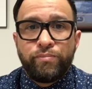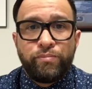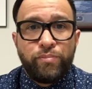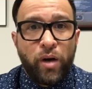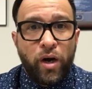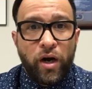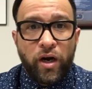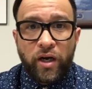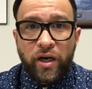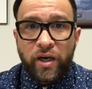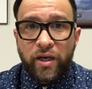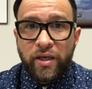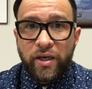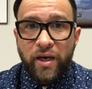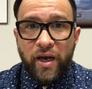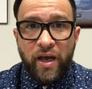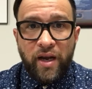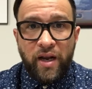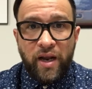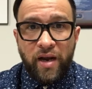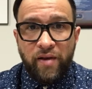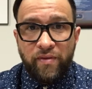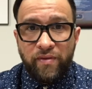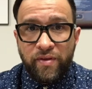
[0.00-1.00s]
bark
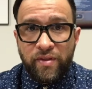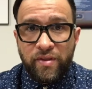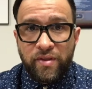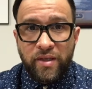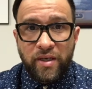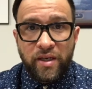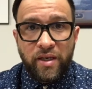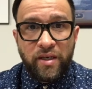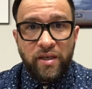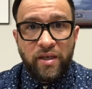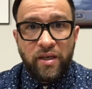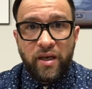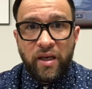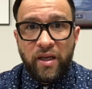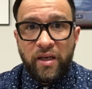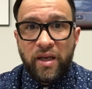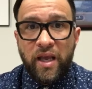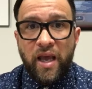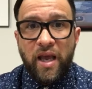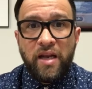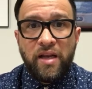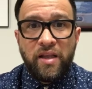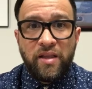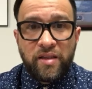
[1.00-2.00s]
at everything and
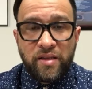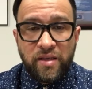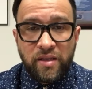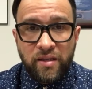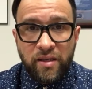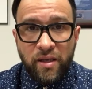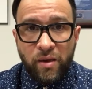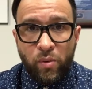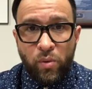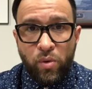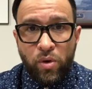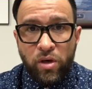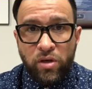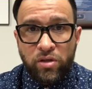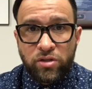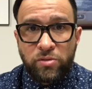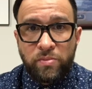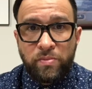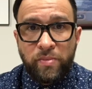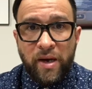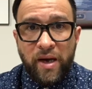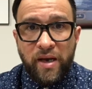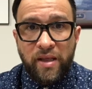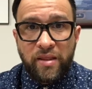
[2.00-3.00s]
anything that walks
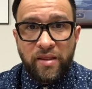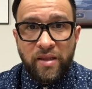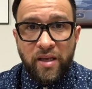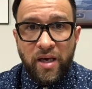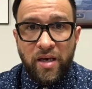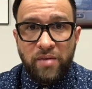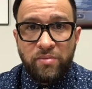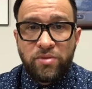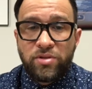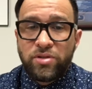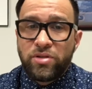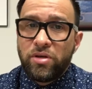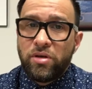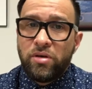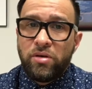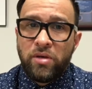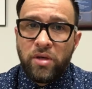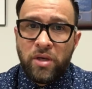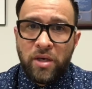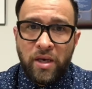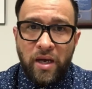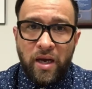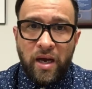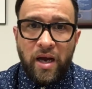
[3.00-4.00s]
by them. So
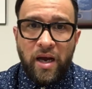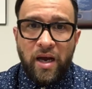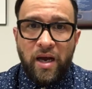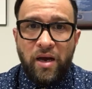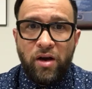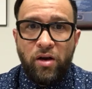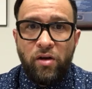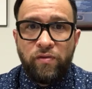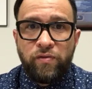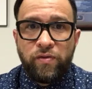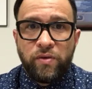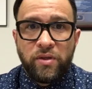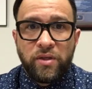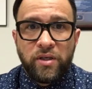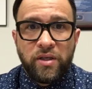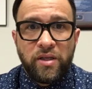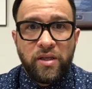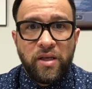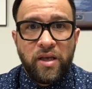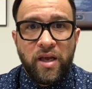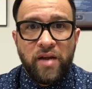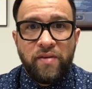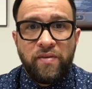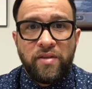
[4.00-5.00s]

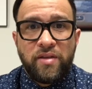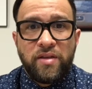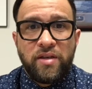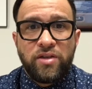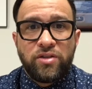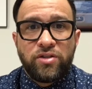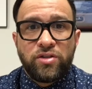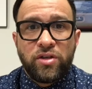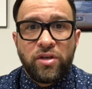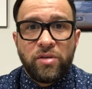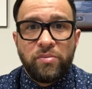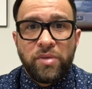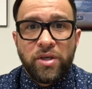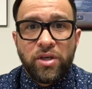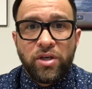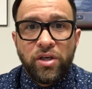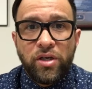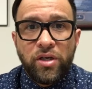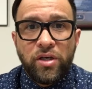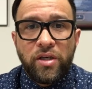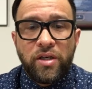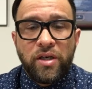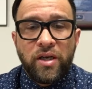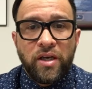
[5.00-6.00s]
hopefully everything is gonna be
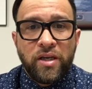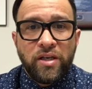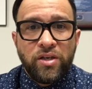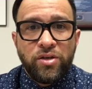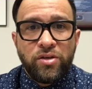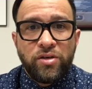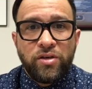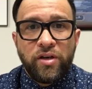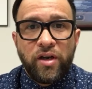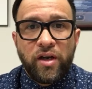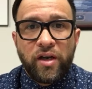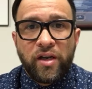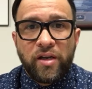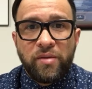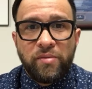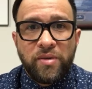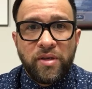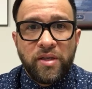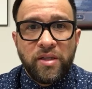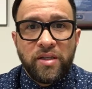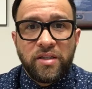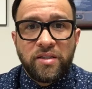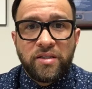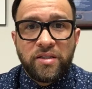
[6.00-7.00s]
good and you're not gonna
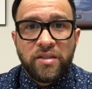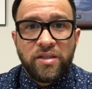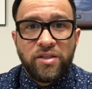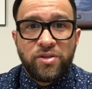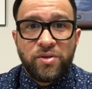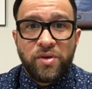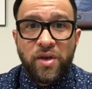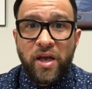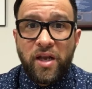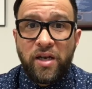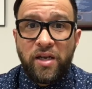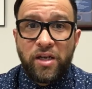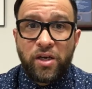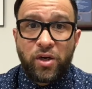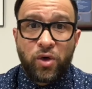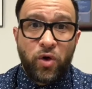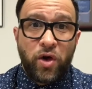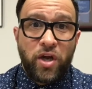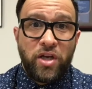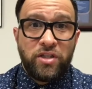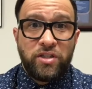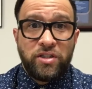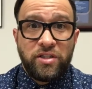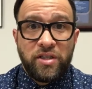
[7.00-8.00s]
be listening to any
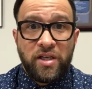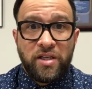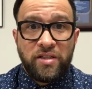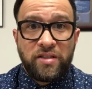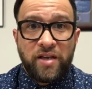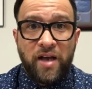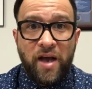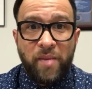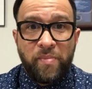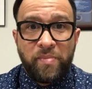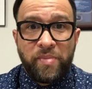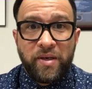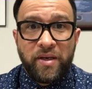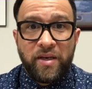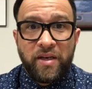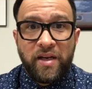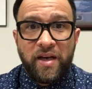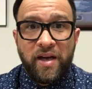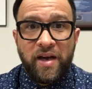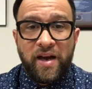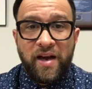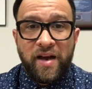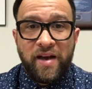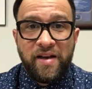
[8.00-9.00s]
craziness happen
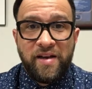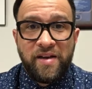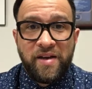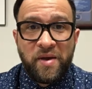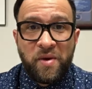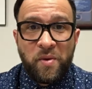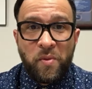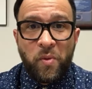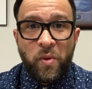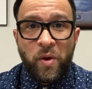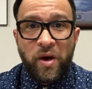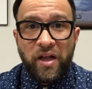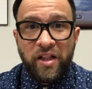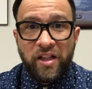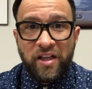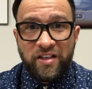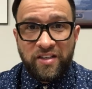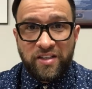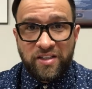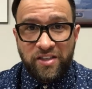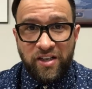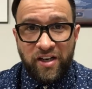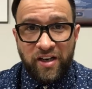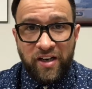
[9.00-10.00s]
while
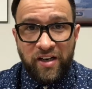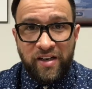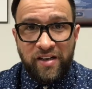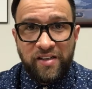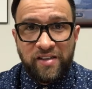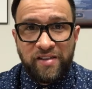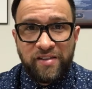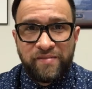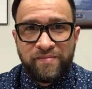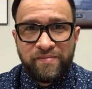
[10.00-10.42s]
I talk.